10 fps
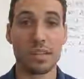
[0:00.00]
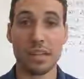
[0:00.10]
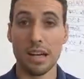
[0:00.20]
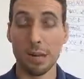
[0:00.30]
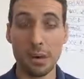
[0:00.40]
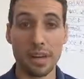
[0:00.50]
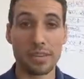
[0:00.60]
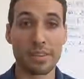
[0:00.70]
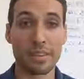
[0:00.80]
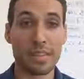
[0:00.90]
a
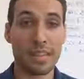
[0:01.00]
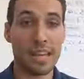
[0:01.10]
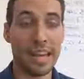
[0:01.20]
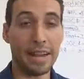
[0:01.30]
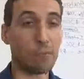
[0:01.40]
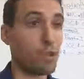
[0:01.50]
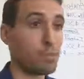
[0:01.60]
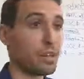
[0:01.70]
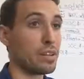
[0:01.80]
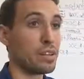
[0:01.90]
month, and
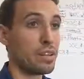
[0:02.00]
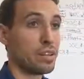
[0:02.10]
one month